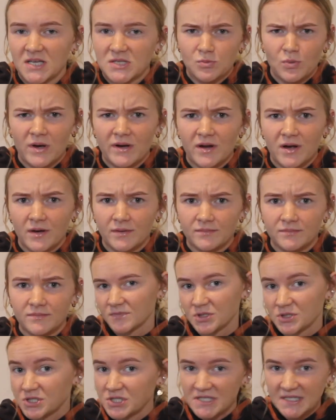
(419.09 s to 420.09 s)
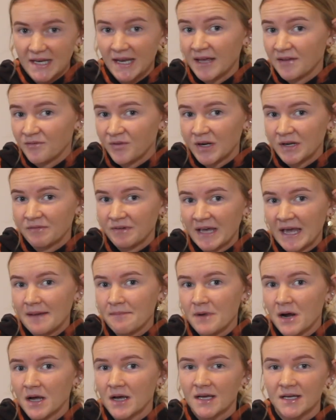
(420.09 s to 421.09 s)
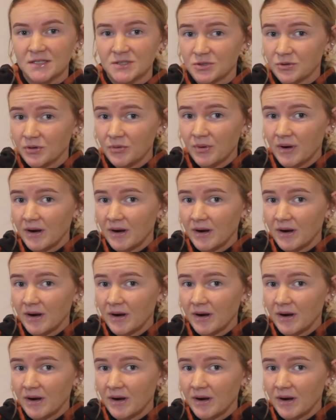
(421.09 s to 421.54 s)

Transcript: why not? You're just sitting in front of a camera, doing